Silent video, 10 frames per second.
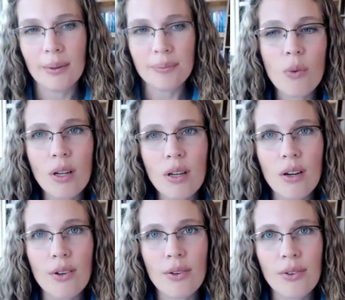What
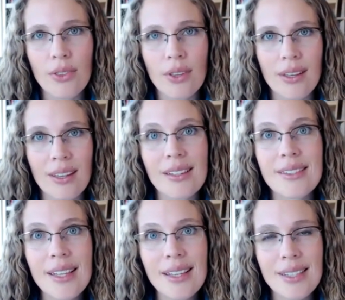are the
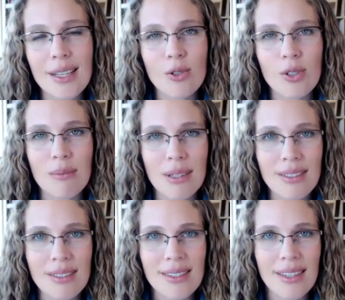existing
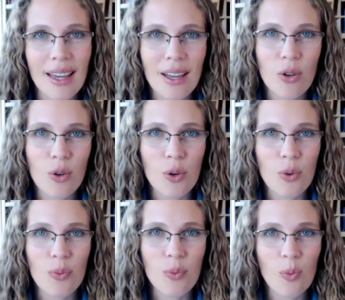treatments and
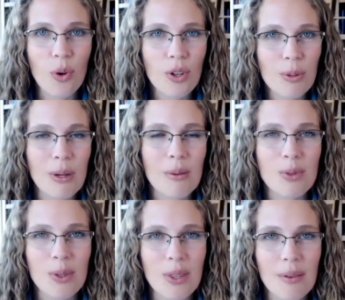what are the problems
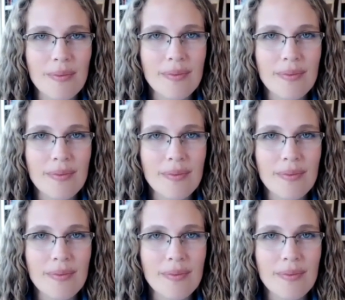with them?